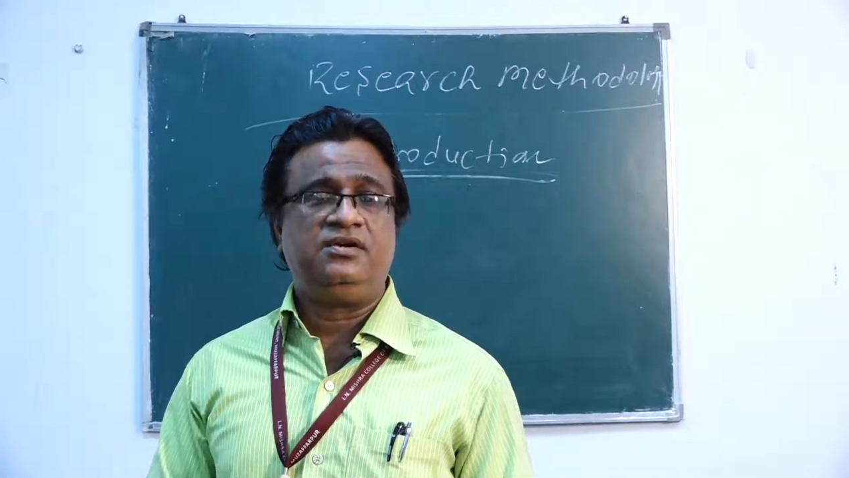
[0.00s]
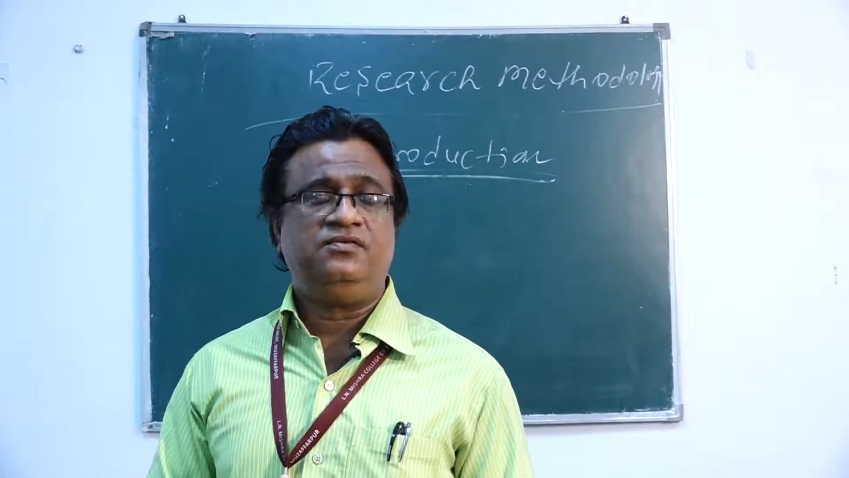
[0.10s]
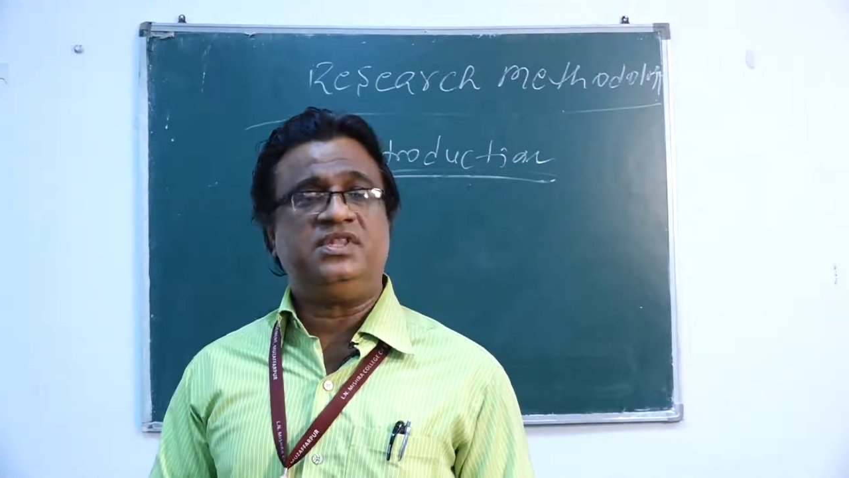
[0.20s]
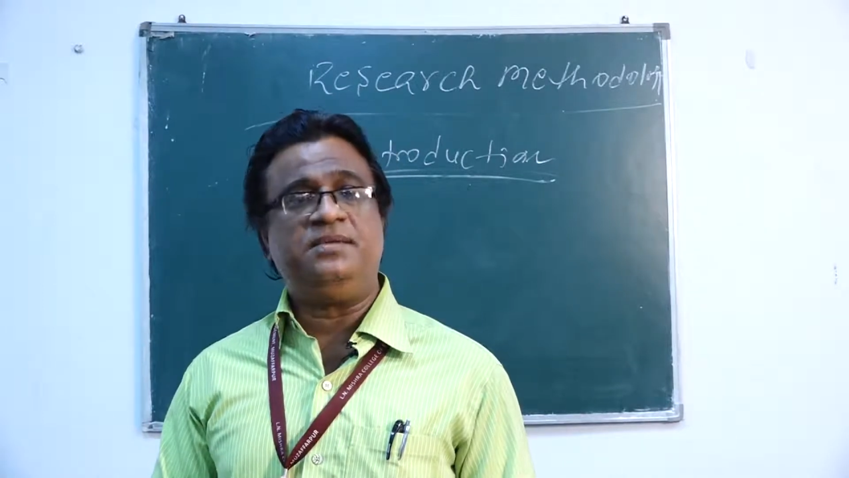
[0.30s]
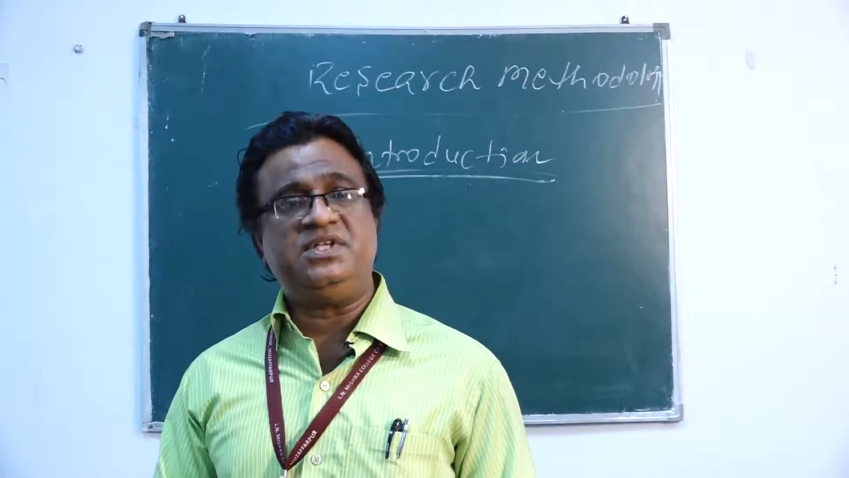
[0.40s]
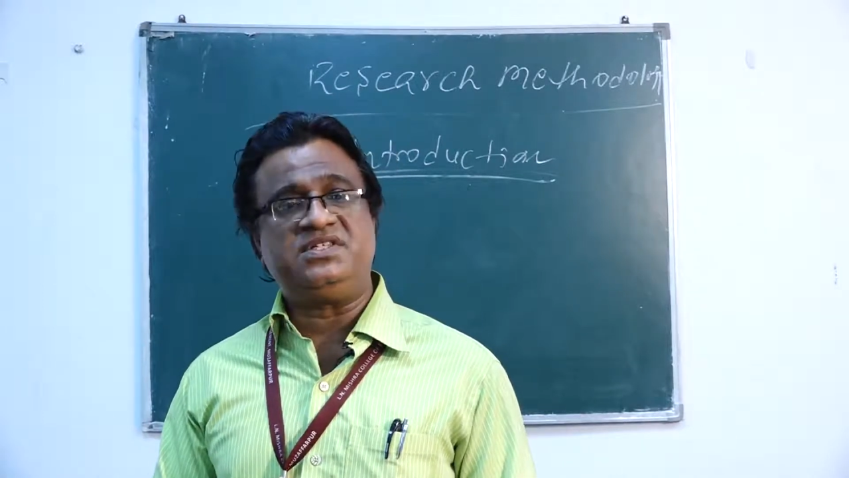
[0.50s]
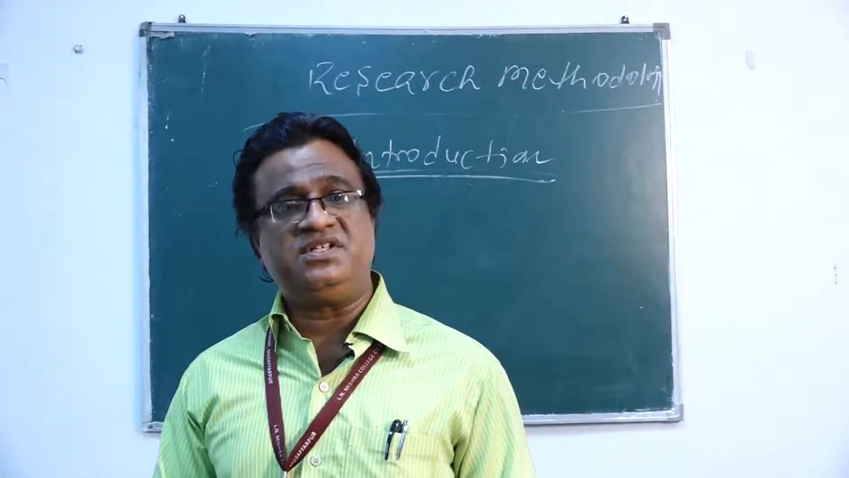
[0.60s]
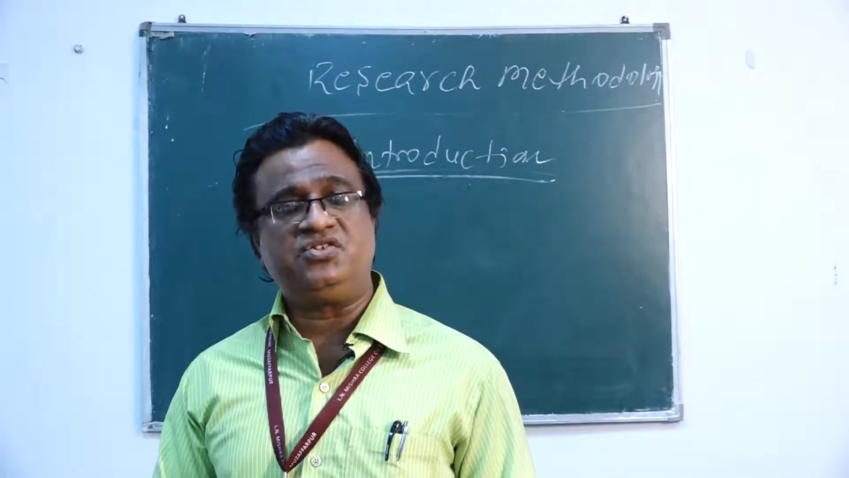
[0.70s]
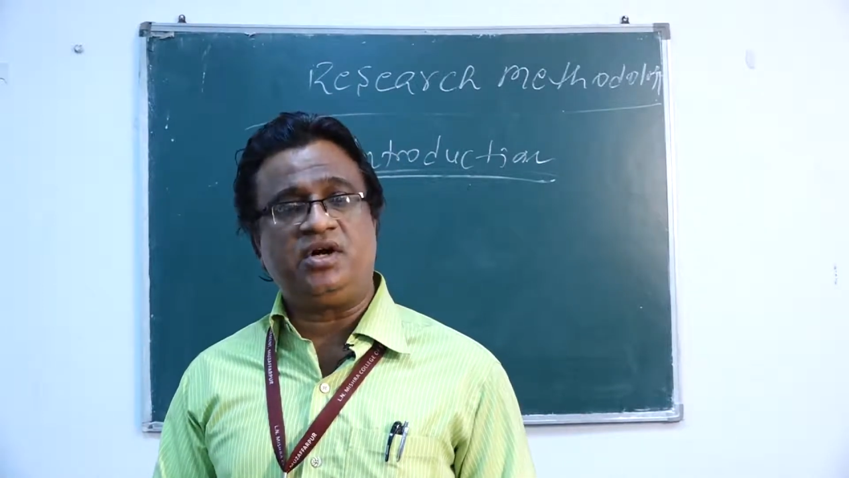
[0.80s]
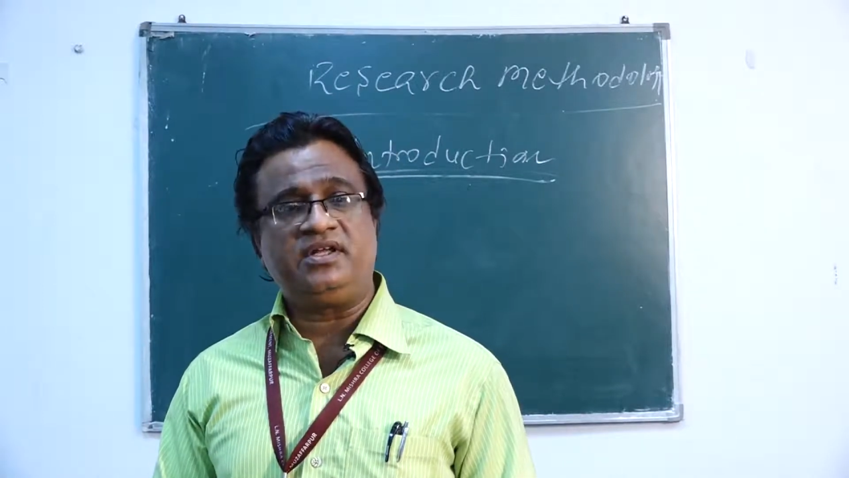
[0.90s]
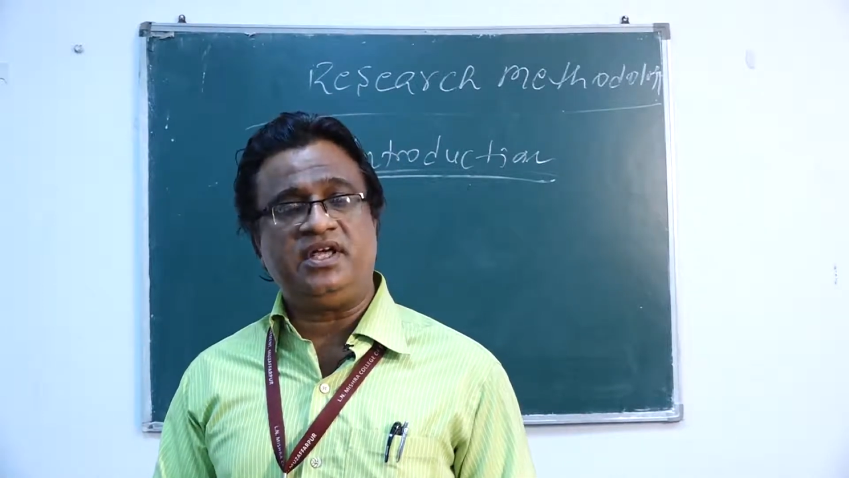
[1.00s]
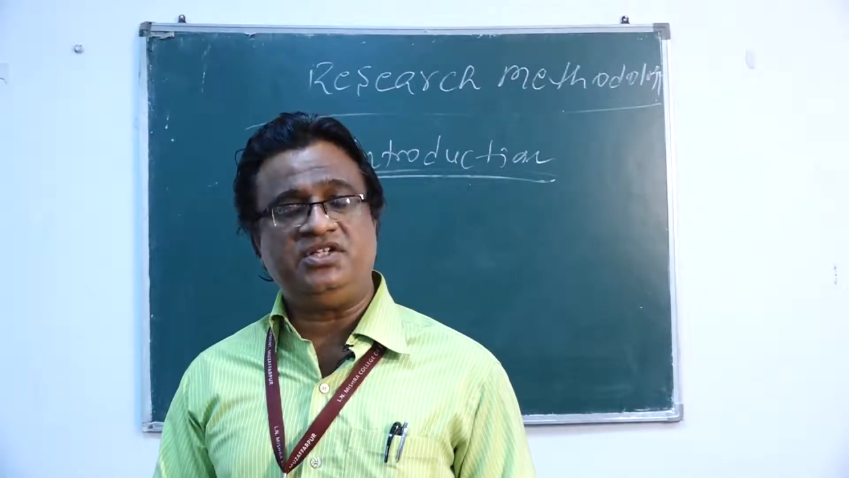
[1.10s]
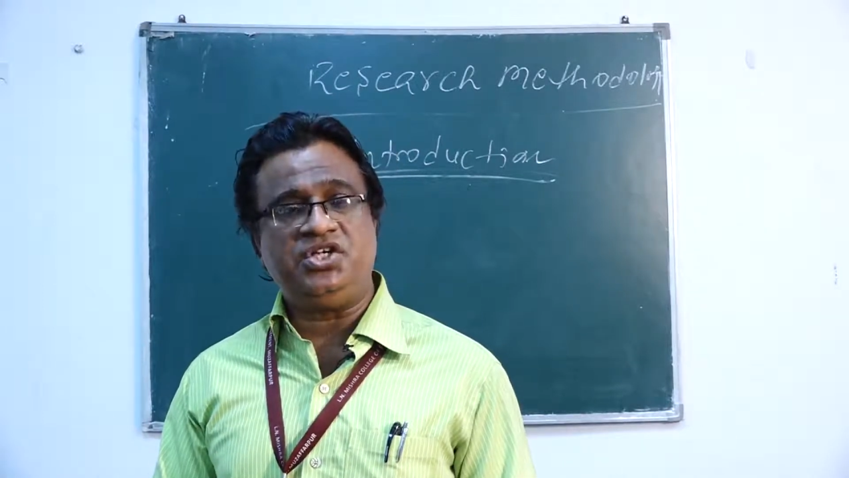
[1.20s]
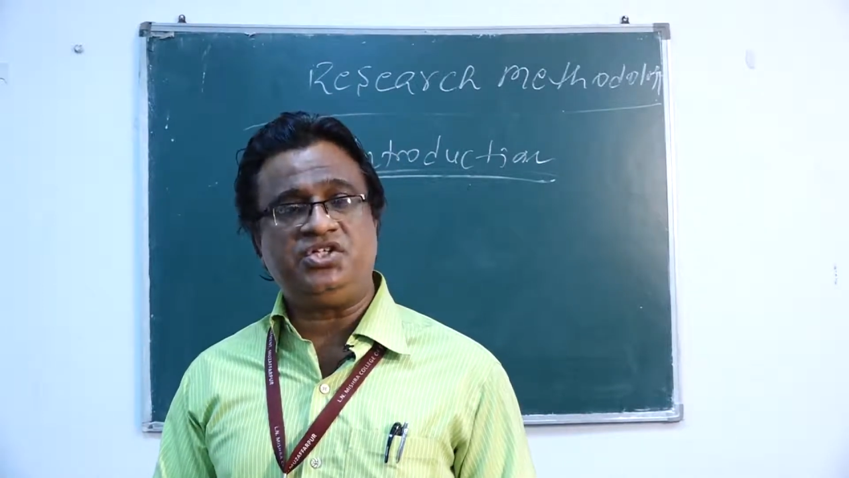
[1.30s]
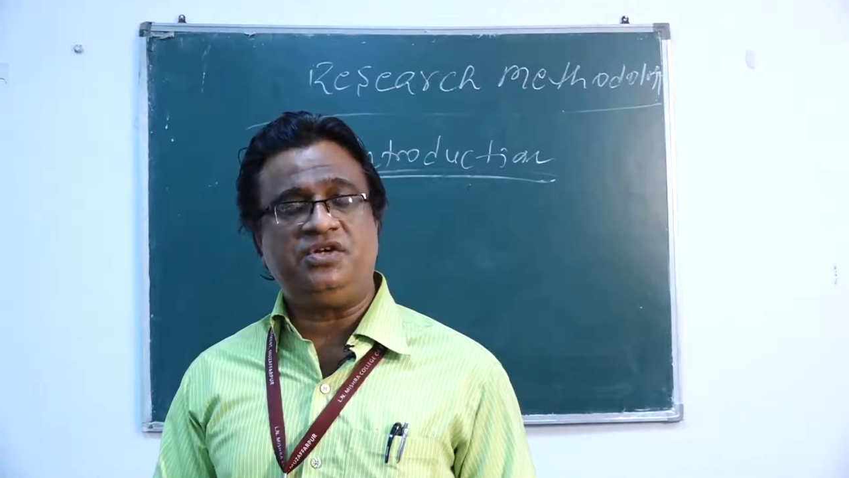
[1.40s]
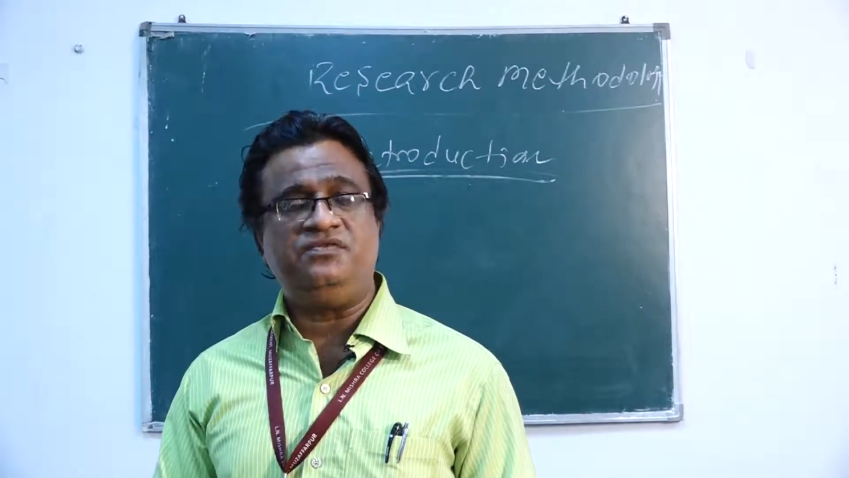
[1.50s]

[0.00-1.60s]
with a business organization,